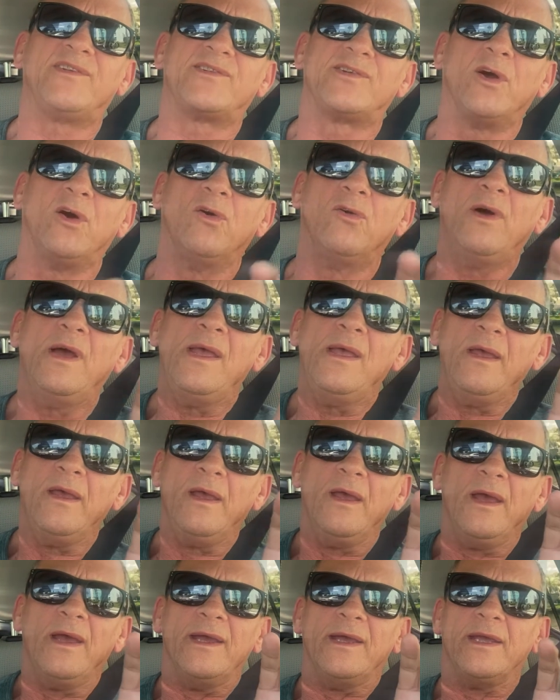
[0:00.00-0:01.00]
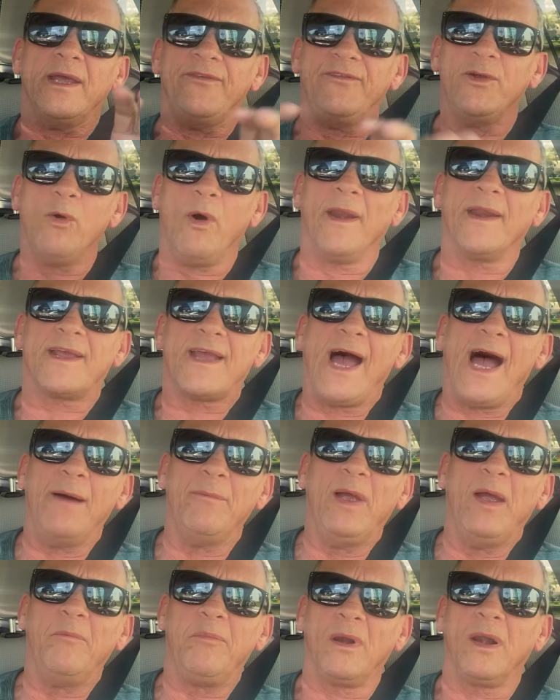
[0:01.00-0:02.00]
So if you want to
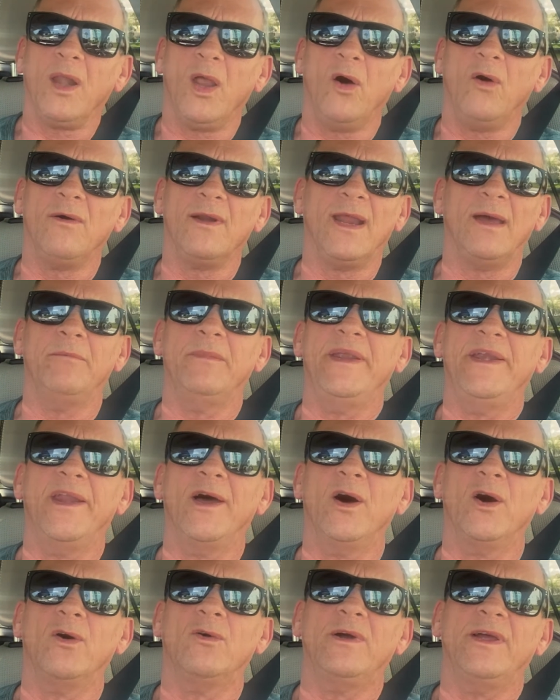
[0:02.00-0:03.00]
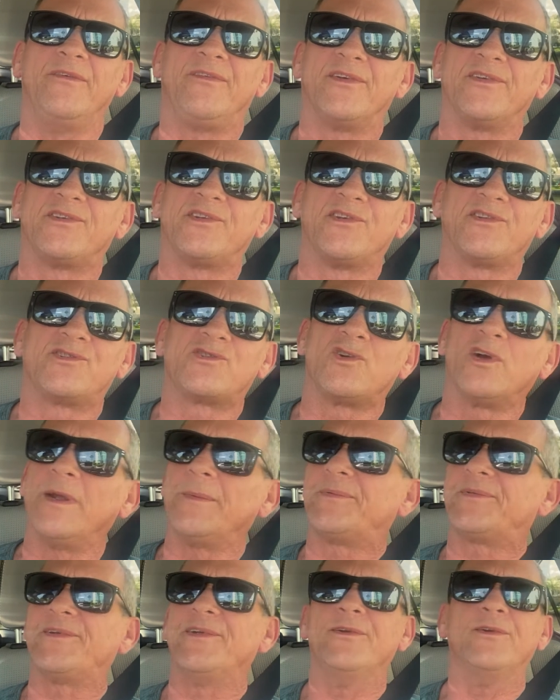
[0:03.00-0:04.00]
comment below and let me know if a
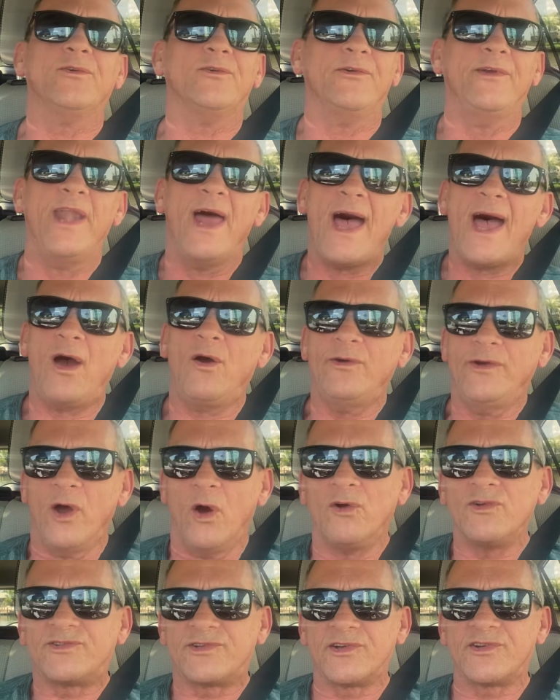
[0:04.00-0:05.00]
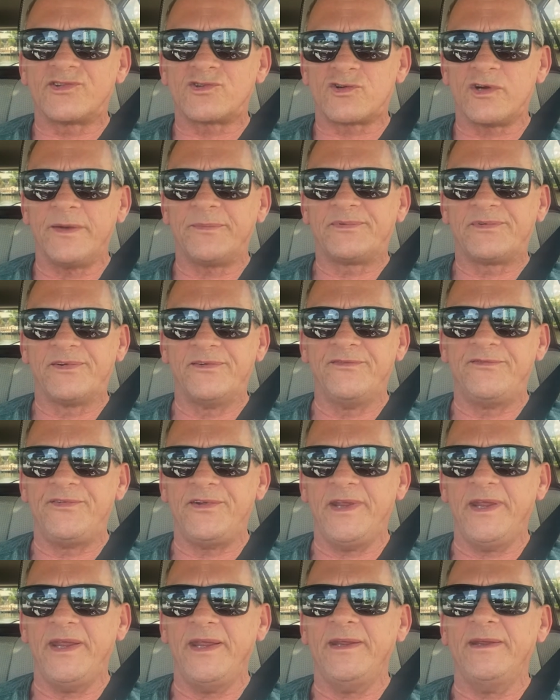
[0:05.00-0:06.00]
subscription or now no subscription
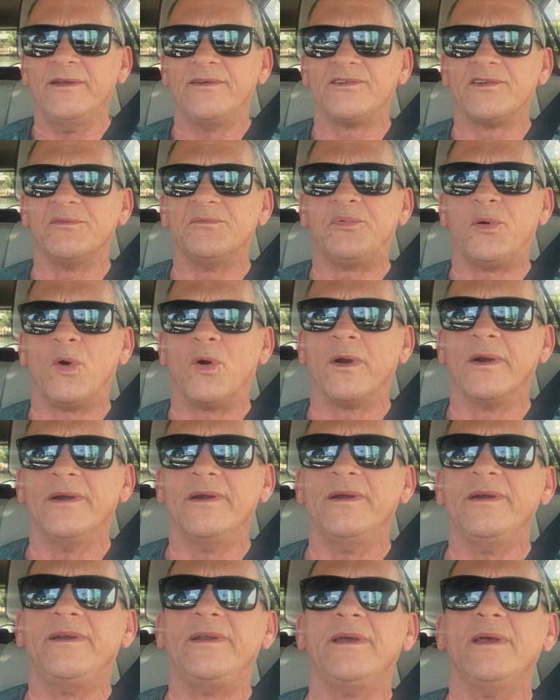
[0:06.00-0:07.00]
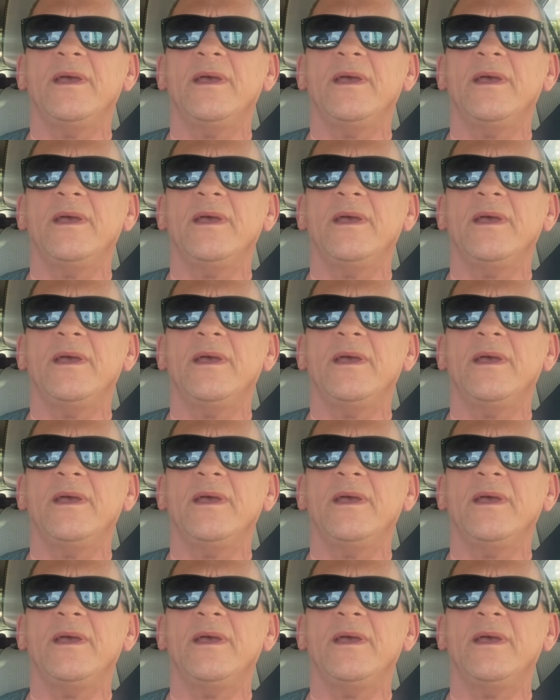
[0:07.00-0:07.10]
fee is important.